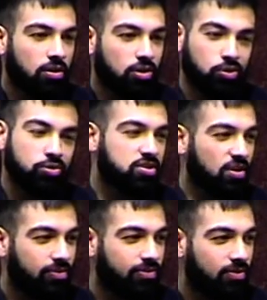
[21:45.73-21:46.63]

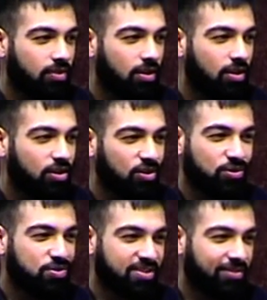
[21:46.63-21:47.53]
Yusuf,
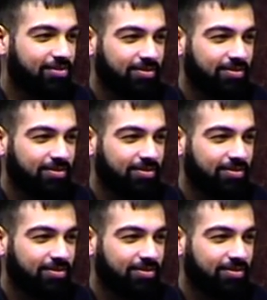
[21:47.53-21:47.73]
Yusuf."